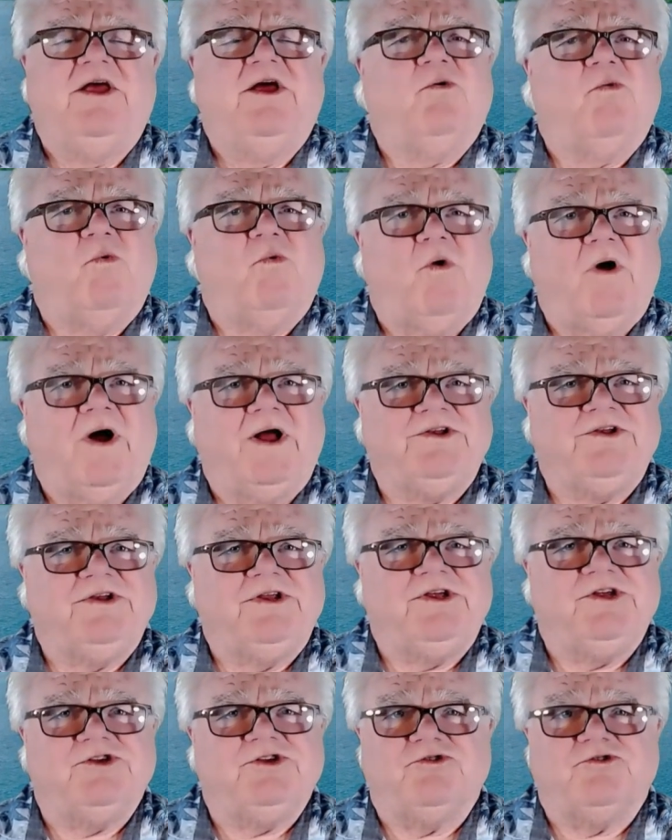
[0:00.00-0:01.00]
Wine
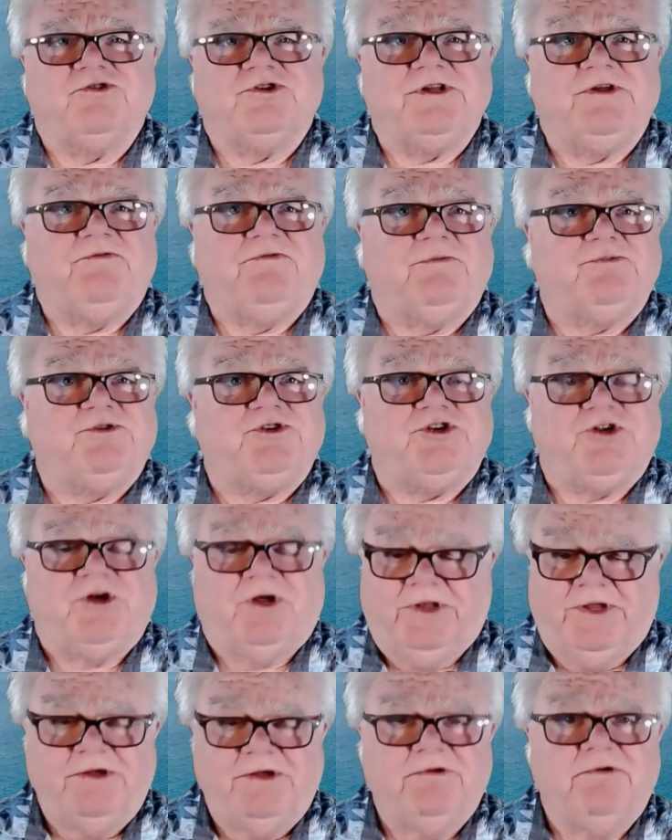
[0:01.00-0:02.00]
is usually from
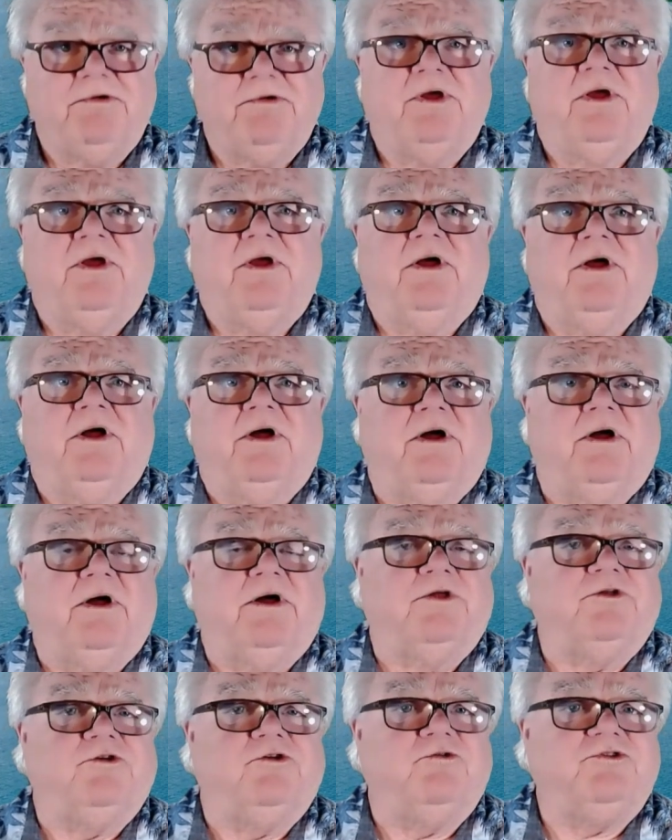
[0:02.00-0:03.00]
Chile,
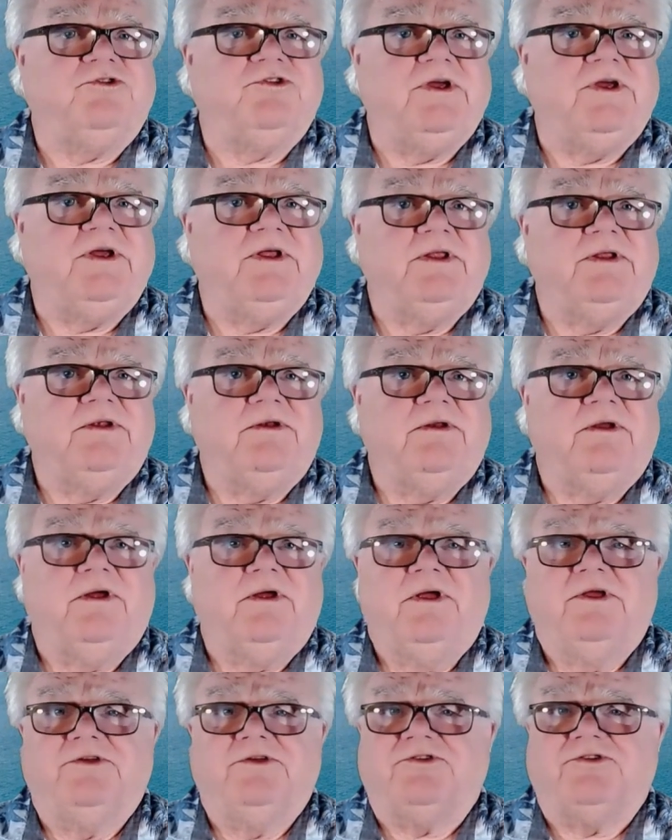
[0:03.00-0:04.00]
New Zealand,
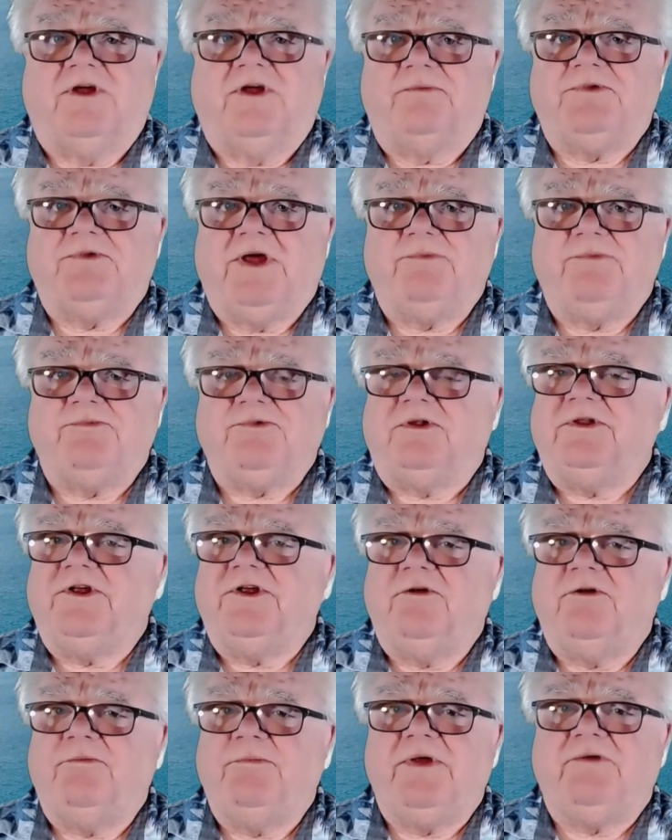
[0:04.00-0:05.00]
sometimes a
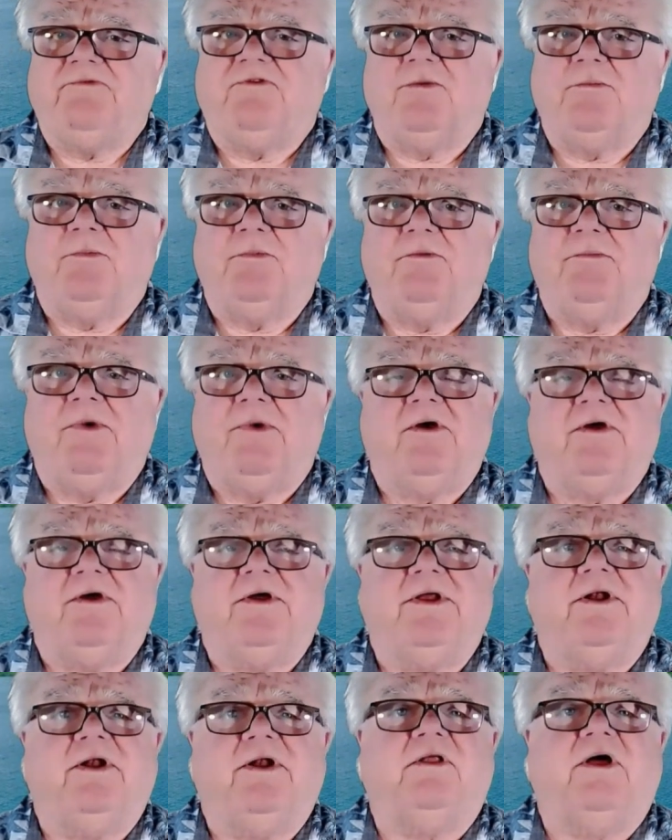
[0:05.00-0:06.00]
little bit from America
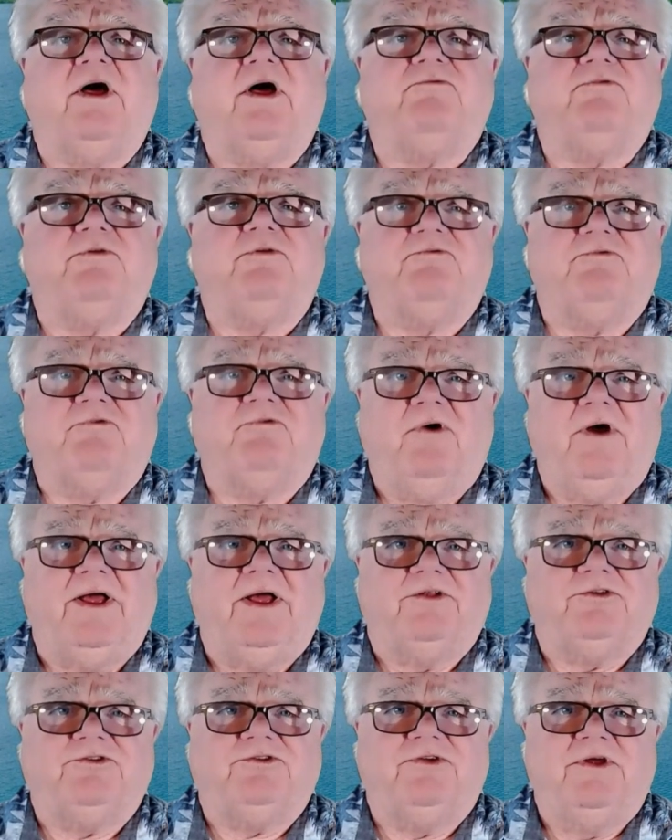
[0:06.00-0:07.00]
and a lot from
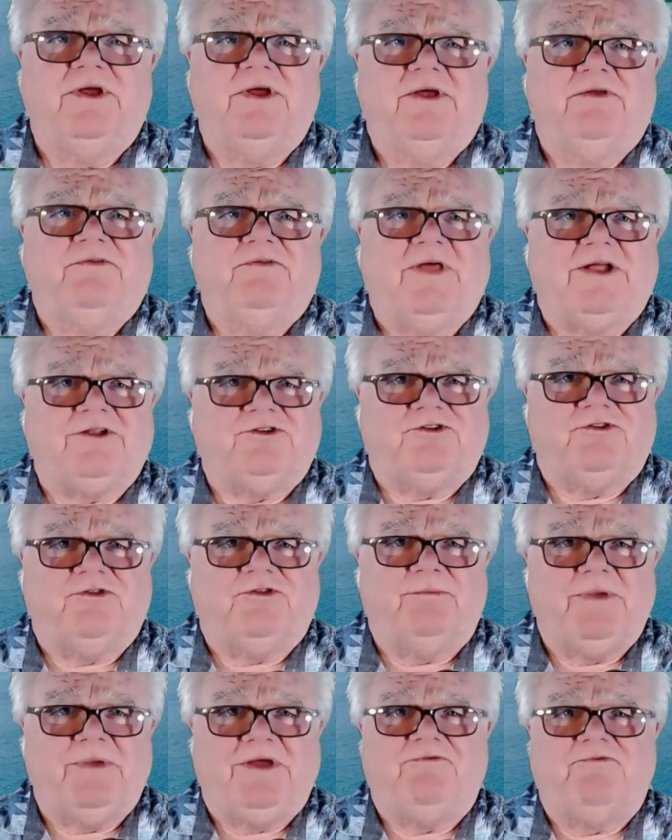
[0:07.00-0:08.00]
France. That's the
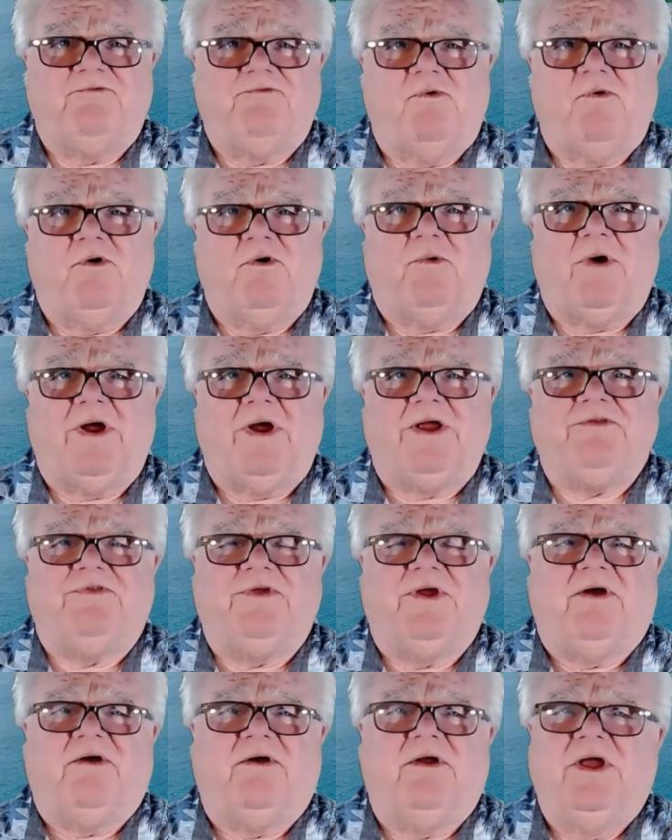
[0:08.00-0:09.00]
big four right
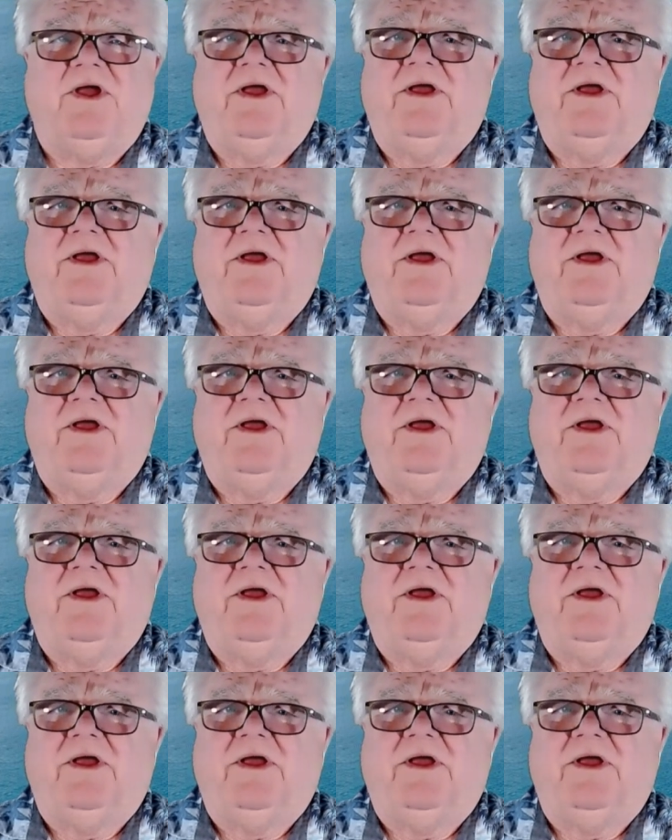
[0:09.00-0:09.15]
there.